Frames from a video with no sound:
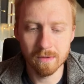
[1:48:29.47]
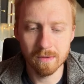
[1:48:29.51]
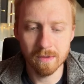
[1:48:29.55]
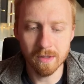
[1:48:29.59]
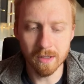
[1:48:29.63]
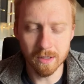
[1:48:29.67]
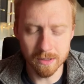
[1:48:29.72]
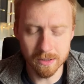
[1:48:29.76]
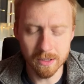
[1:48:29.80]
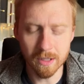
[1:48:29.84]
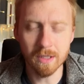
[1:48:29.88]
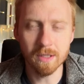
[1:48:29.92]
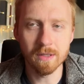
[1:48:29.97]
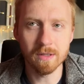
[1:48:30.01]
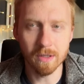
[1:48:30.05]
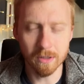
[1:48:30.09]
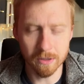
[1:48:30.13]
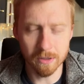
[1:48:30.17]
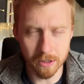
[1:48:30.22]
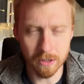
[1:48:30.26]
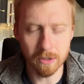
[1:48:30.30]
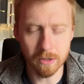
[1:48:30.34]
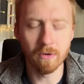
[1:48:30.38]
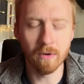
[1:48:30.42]
there's
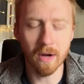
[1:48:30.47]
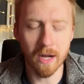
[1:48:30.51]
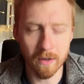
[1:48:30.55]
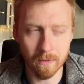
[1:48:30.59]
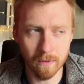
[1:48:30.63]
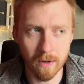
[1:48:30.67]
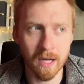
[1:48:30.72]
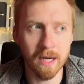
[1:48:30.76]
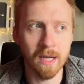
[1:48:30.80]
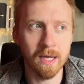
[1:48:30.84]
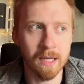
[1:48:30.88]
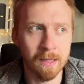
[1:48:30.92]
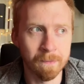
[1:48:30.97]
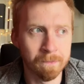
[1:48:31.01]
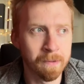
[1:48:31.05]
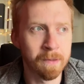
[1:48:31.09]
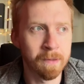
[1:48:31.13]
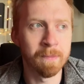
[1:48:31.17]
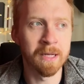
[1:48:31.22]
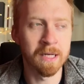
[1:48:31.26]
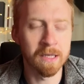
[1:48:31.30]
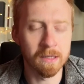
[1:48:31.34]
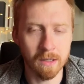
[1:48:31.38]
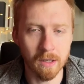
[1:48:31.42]
a great way to
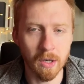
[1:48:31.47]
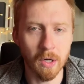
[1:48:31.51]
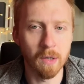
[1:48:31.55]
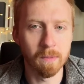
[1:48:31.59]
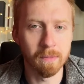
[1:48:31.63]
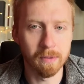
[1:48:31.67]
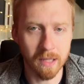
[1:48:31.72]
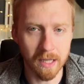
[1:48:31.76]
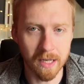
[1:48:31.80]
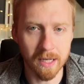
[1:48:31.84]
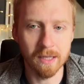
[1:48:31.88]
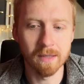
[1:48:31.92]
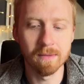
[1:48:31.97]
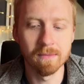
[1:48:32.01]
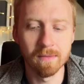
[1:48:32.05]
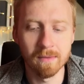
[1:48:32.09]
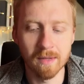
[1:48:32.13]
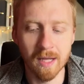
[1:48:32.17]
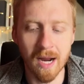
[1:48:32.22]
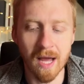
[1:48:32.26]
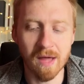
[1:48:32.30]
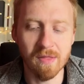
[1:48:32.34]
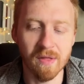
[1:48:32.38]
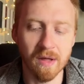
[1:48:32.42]
implement CarPlay.
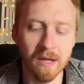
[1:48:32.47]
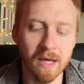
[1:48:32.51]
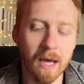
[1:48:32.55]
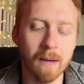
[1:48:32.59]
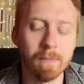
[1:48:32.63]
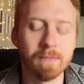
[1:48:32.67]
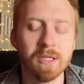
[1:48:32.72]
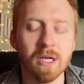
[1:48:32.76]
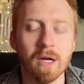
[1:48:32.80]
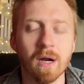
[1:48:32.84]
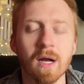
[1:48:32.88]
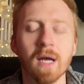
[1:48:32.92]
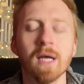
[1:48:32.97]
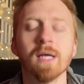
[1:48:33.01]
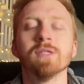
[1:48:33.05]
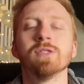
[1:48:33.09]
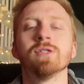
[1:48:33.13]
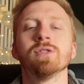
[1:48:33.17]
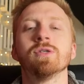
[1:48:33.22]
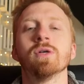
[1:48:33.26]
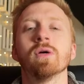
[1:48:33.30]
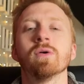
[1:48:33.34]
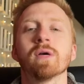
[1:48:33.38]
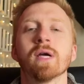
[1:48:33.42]
And I think Aptera has
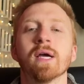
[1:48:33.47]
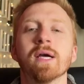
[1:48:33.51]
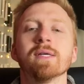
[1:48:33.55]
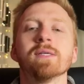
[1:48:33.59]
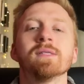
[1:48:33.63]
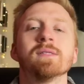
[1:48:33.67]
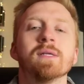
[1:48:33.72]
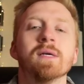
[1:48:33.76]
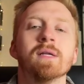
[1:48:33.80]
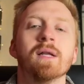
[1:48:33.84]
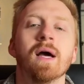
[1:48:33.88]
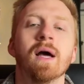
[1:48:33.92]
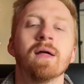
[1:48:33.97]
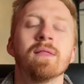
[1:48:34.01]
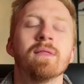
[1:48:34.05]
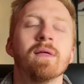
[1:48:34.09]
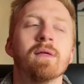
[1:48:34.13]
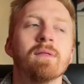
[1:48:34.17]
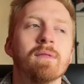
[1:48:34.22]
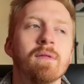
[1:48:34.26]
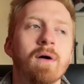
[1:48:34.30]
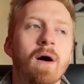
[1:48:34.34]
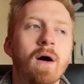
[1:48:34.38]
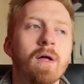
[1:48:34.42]
showcased
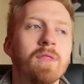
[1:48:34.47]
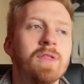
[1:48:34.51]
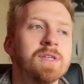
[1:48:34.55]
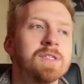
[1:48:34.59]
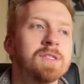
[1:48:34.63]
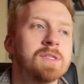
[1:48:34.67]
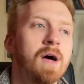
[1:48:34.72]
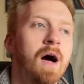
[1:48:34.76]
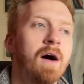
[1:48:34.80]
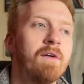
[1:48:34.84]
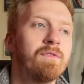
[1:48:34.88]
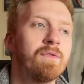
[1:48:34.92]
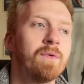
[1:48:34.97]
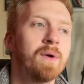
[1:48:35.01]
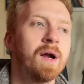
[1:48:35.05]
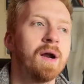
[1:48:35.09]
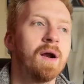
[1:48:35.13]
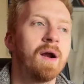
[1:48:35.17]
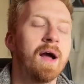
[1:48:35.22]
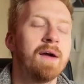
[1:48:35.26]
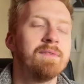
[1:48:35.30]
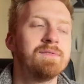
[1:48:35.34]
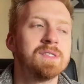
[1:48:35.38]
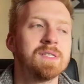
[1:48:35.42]
it. All the
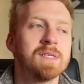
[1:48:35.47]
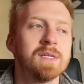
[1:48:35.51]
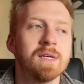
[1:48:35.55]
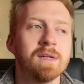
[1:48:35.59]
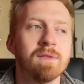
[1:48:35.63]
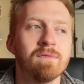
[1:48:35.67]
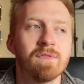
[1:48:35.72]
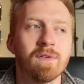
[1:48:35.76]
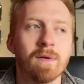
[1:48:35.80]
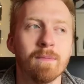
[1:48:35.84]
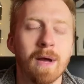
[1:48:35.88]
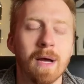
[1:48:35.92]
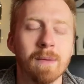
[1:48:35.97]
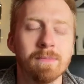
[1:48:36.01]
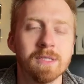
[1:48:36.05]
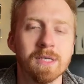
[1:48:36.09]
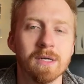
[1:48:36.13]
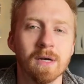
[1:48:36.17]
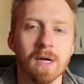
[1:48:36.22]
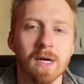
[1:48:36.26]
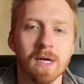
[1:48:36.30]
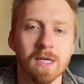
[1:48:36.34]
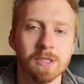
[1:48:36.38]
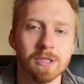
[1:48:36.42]
software I've seen from
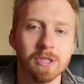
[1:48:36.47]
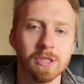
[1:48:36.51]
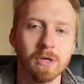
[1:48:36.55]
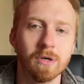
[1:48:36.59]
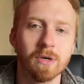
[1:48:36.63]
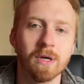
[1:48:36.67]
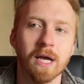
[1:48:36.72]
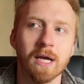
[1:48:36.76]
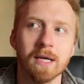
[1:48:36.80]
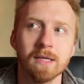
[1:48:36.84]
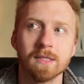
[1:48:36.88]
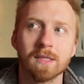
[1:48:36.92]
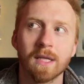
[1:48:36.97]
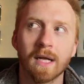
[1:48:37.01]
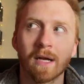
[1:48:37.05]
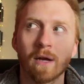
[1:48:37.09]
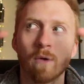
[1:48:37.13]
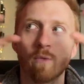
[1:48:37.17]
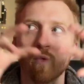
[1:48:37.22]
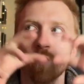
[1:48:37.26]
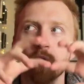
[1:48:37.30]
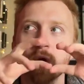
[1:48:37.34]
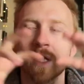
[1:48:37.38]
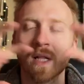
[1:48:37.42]
Aptera has showcased like
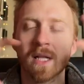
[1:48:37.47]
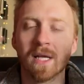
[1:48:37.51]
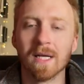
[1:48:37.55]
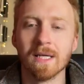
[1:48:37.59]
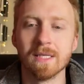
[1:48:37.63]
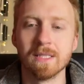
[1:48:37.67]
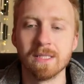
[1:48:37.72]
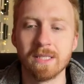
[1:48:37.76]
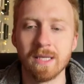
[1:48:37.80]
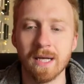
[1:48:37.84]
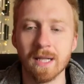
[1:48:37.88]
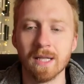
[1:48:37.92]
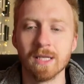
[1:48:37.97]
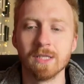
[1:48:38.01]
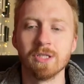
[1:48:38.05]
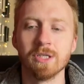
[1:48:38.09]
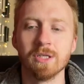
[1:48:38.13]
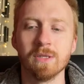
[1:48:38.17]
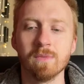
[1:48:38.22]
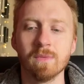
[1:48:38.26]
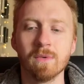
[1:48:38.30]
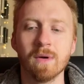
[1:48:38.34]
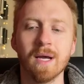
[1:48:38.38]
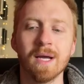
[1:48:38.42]
a really
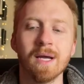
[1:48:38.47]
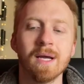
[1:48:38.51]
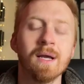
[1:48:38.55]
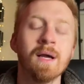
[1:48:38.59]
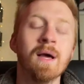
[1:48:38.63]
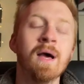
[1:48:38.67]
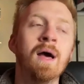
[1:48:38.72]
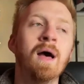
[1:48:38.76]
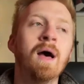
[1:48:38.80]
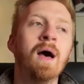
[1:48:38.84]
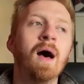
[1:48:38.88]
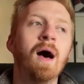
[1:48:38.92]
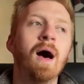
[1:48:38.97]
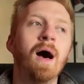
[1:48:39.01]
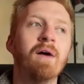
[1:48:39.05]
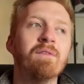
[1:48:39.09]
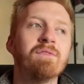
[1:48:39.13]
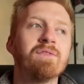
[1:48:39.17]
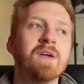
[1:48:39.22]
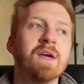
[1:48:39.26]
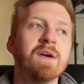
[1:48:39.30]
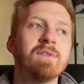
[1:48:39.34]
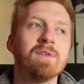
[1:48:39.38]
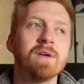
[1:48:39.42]
intelligent way
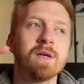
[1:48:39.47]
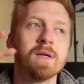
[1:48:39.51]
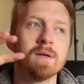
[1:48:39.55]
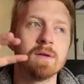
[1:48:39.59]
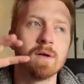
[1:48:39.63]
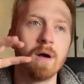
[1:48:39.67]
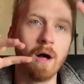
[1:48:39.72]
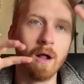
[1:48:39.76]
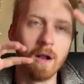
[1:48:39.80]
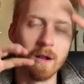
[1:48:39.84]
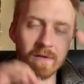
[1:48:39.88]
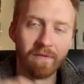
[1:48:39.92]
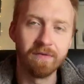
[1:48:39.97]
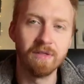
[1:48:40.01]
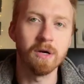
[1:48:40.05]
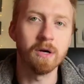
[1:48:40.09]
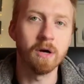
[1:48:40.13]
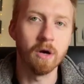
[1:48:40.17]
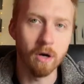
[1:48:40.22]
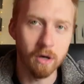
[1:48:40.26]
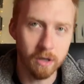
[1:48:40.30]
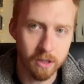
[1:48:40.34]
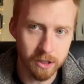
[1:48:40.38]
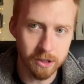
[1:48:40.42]
of giving all of the
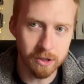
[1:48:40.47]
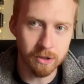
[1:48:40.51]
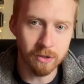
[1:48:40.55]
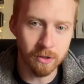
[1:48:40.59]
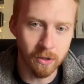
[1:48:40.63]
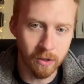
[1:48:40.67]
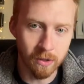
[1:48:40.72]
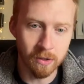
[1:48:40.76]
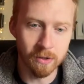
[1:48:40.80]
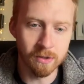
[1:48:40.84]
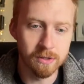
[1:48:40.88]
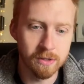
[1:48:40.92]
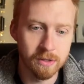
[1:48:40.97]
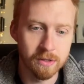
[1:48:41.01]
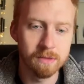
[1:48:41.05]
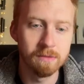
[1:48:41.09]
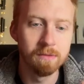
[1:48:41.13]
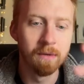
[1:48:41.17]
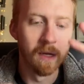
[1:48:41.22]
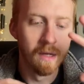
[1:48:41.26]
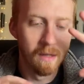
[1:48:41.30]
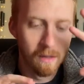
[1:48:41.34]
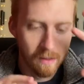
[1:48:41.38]
car controls